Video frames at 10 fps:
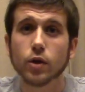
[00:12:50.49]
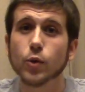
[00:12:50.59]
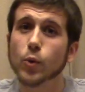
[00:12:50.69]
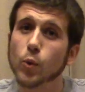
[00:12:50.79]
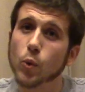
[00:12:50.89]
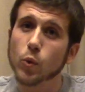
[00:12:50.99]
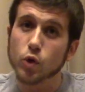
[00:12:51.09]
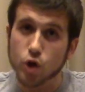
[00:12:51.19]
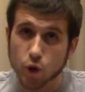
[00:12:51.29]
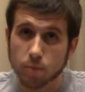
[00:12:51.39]
You
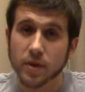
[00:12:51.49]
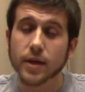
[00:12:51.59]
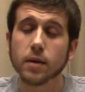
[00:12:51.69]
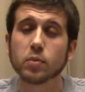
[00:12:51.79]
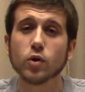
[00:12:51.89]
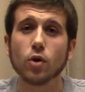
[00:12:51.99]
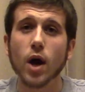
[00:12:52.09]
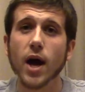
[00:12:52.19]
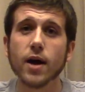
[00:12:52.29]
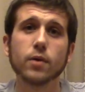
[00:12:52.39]
should be keeping your
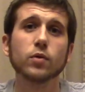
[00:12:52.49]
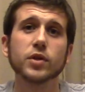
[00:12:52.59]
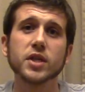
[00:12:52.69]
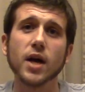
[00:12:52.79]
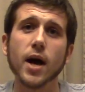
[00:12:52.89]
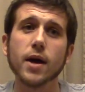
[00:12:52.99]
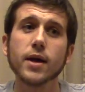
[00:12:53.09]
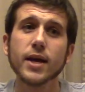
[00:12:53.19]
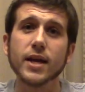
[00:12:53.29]
eye out on this guy.